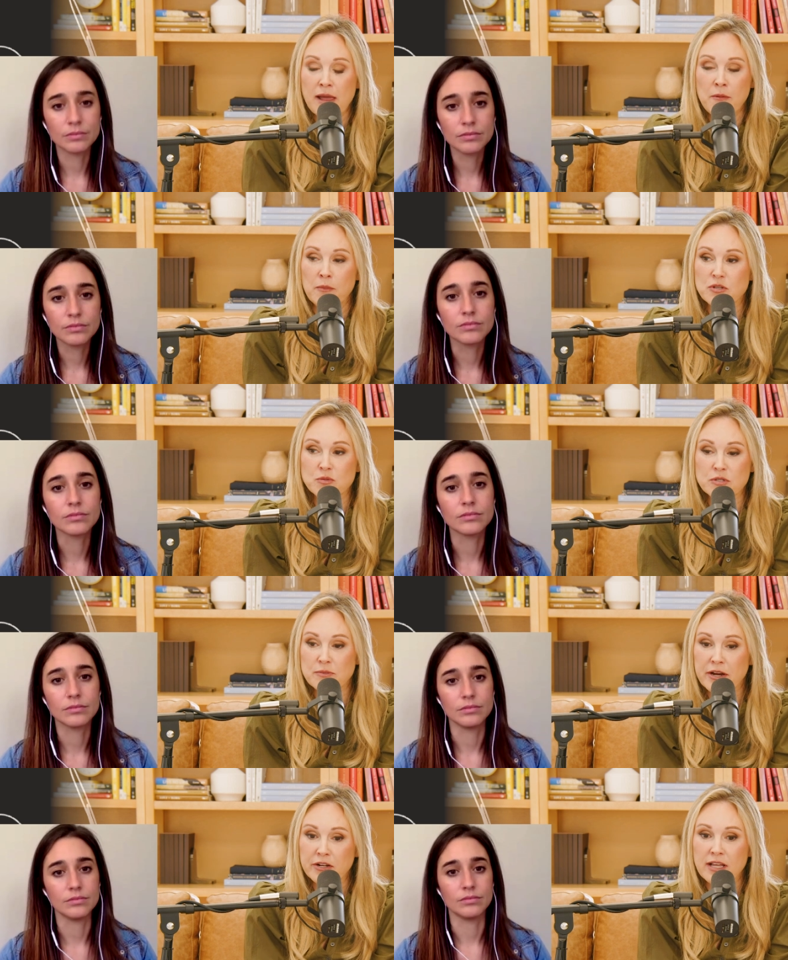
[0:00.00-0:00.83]
Speaker 1: I almost
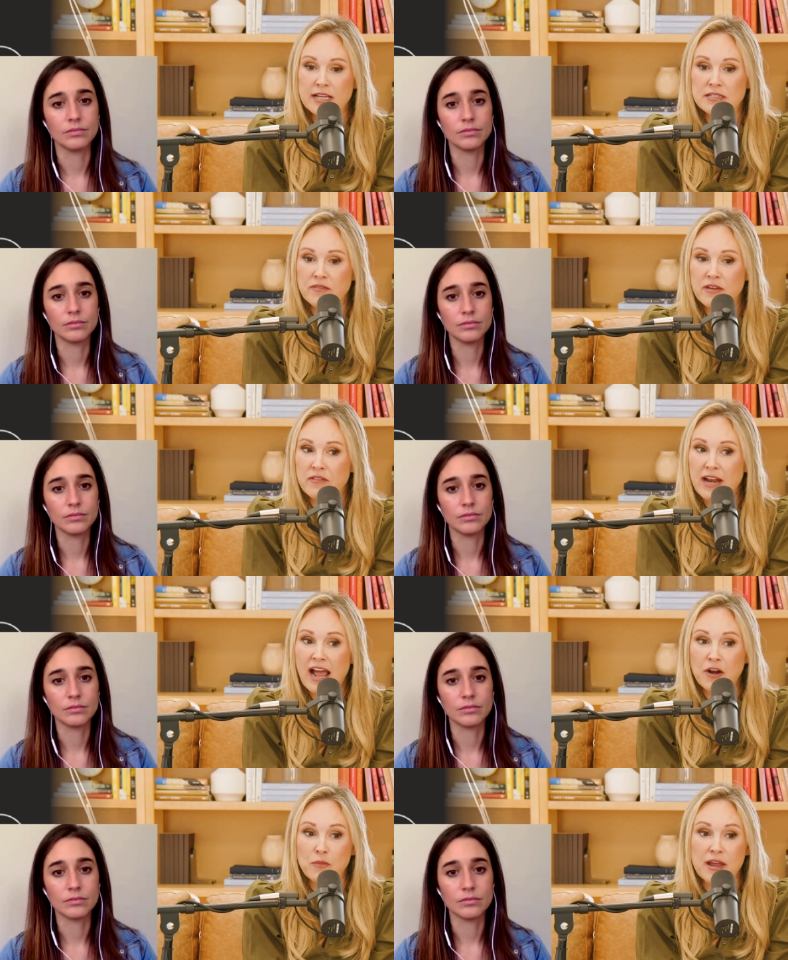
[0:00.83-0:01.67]
was paralyzed of even
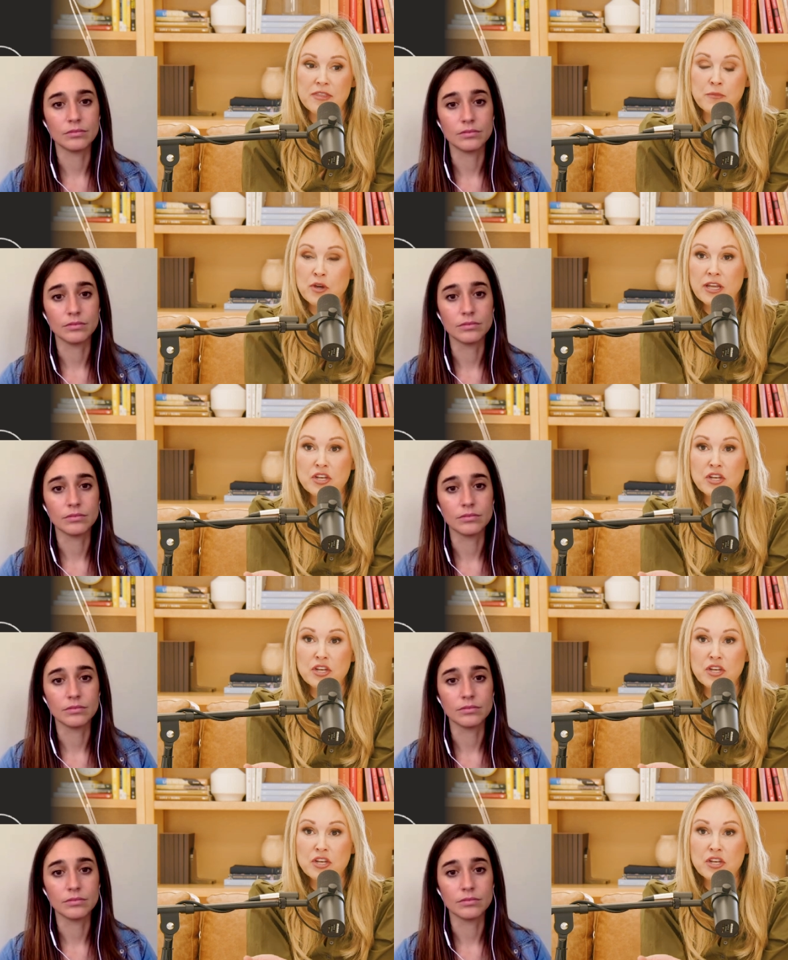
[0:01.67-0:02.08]
how to write the book.